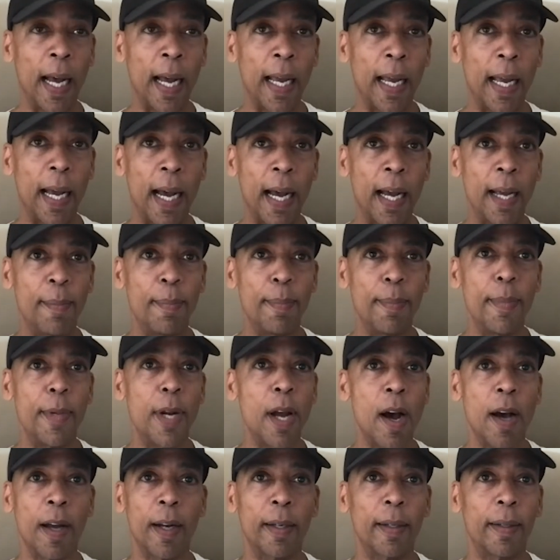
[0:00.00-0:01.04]
I, I'm
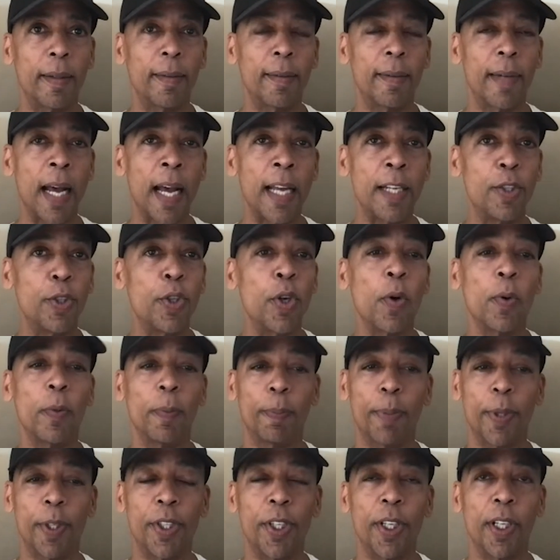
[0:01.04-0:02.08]
not, I
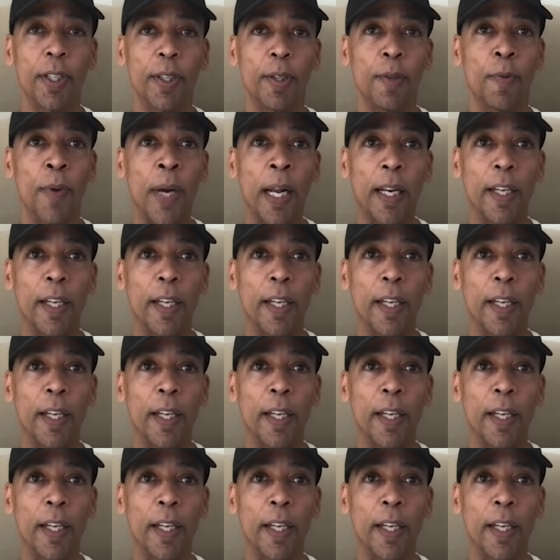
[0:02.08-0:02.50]
don't particularly